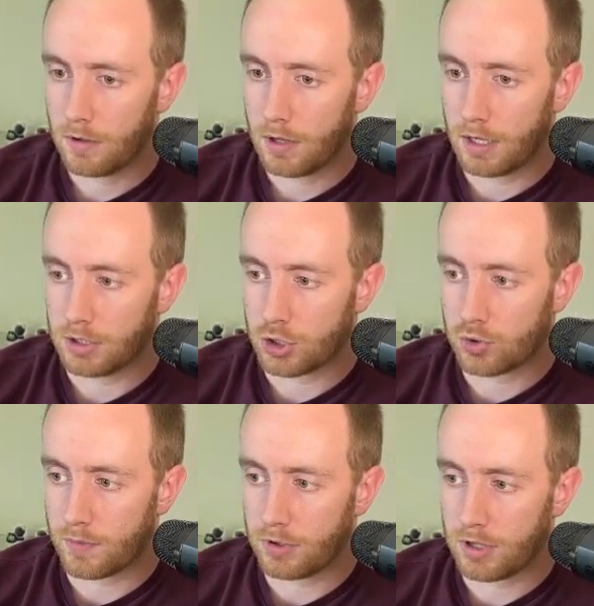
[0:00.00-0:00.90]
and
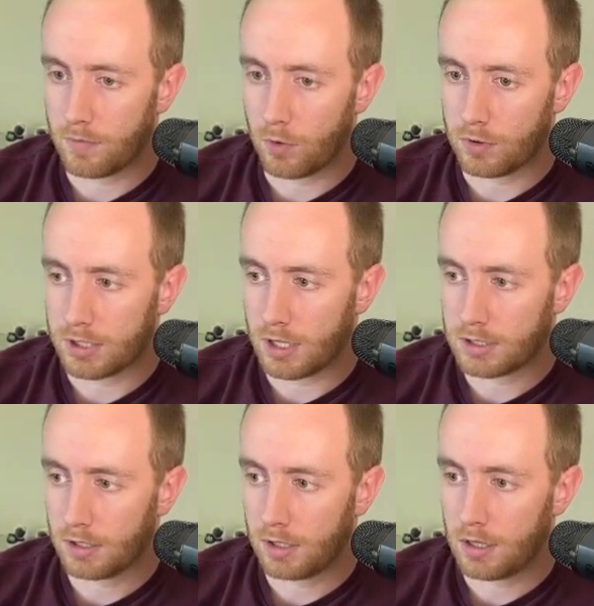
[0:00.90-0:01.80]
distribute them
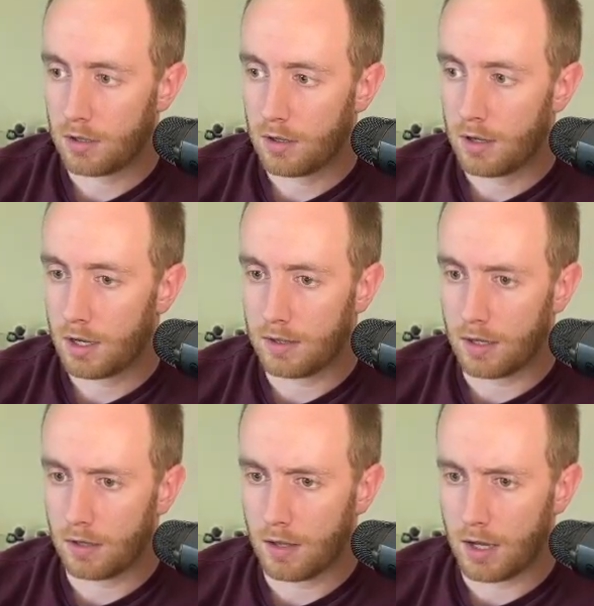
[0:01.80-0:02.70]
horizontally and then
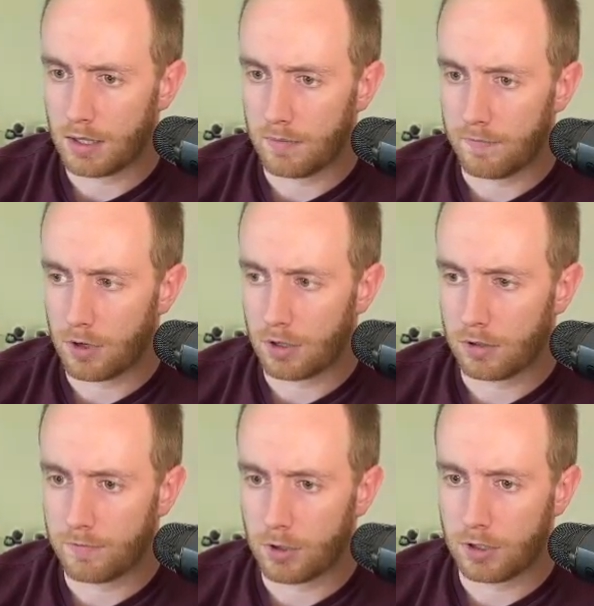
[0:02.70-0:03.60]
align them ver
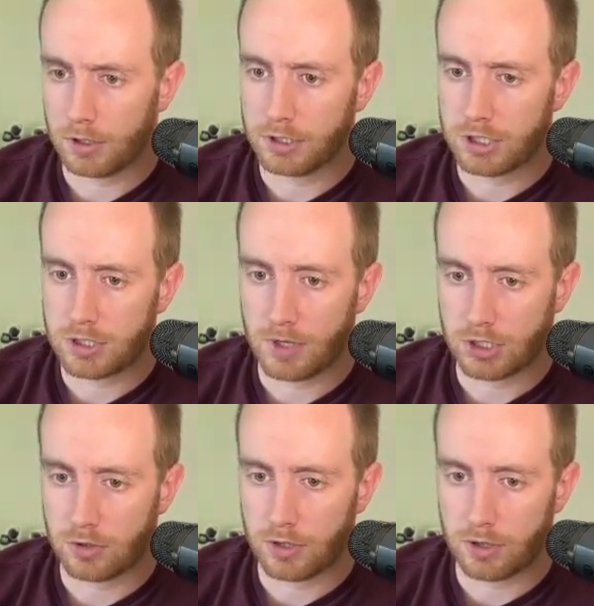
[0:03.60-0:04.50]
vertically just to make
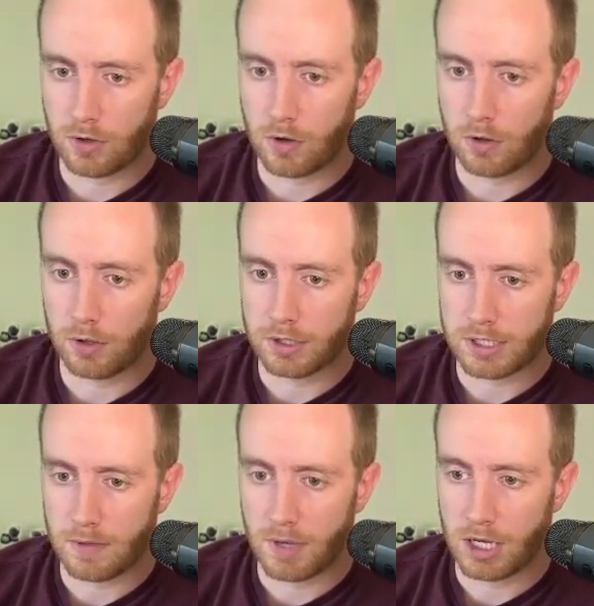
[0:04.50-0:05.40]
sure that they're all on the
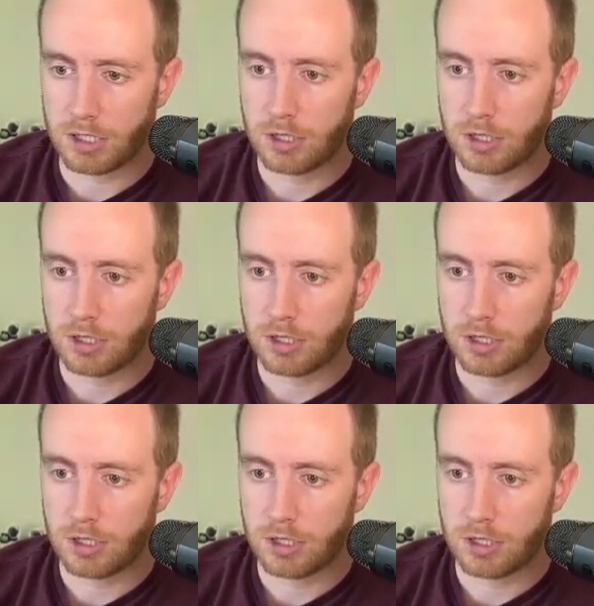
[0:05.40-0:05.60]
same page.